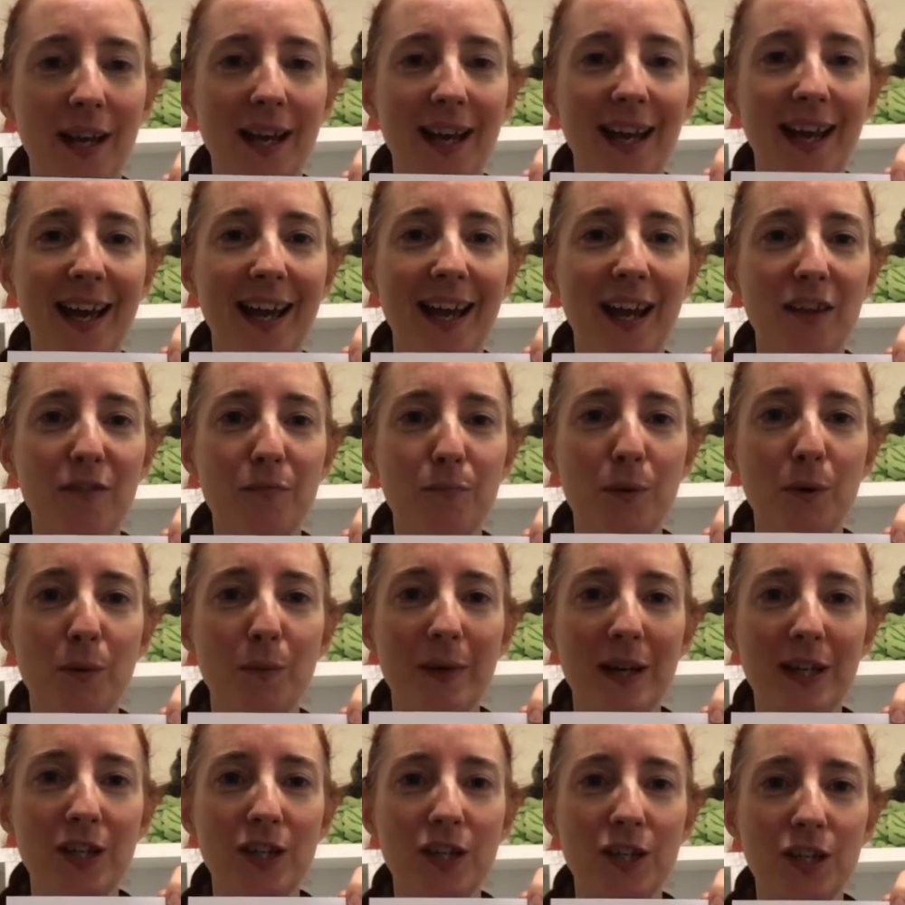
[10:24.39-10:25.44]
And I've put my
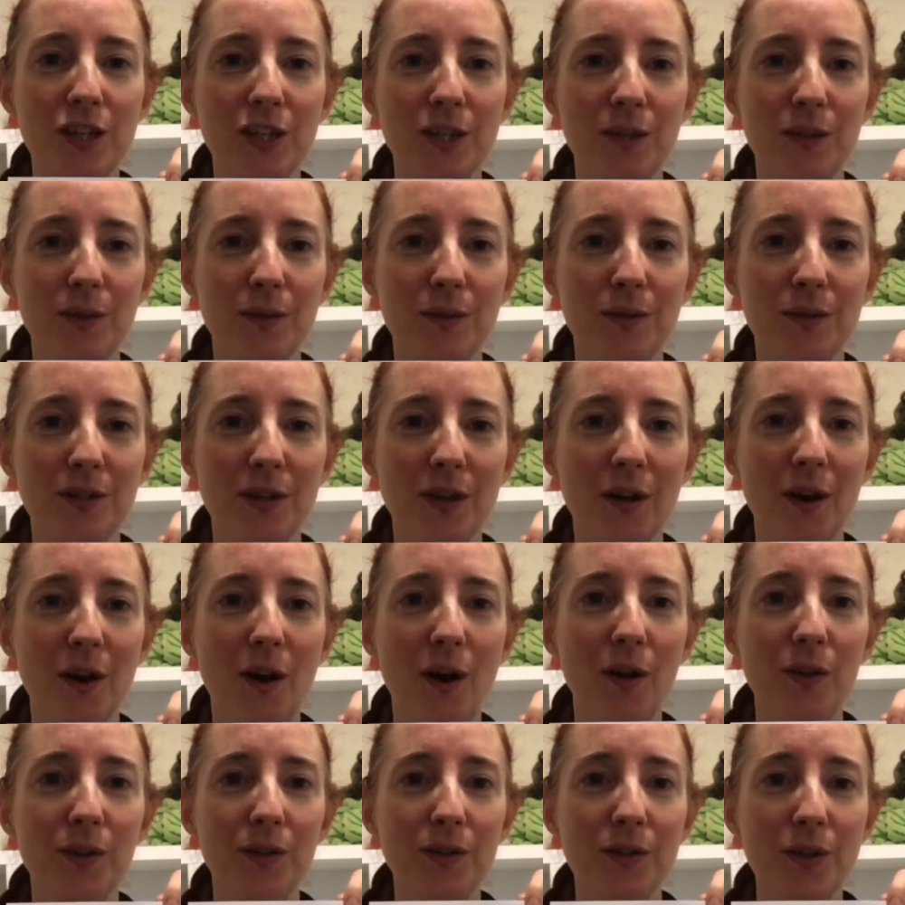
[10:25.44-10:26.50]
shoes
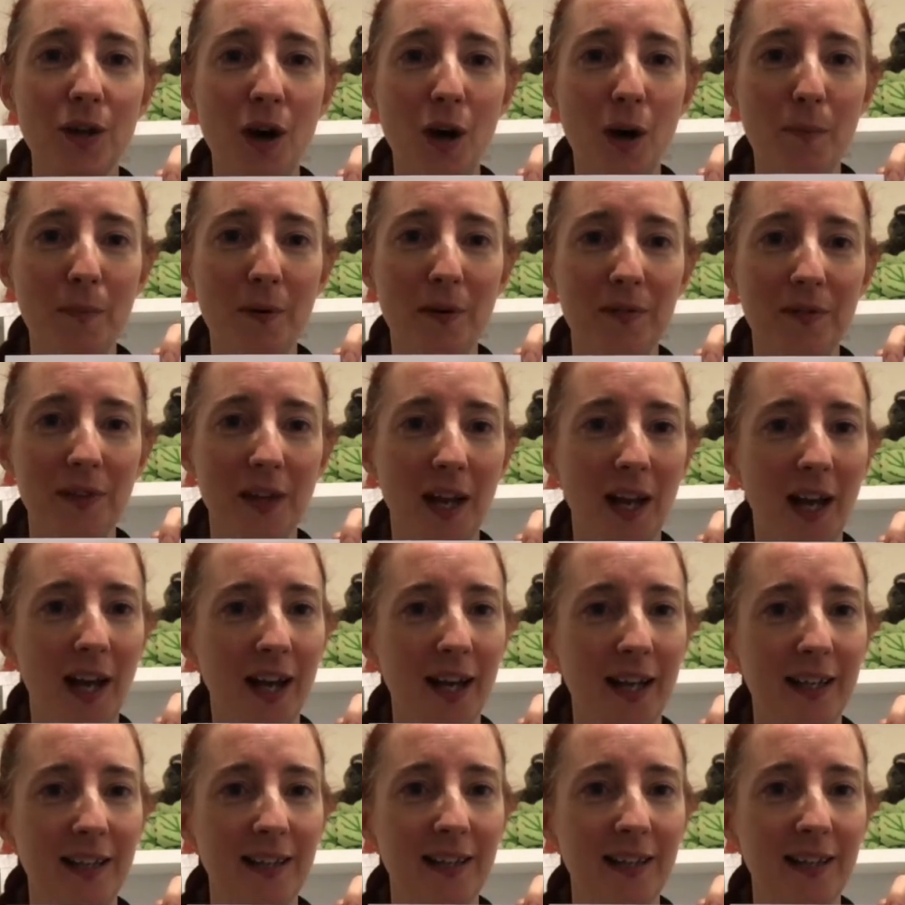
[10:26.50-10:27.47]
on top of the line,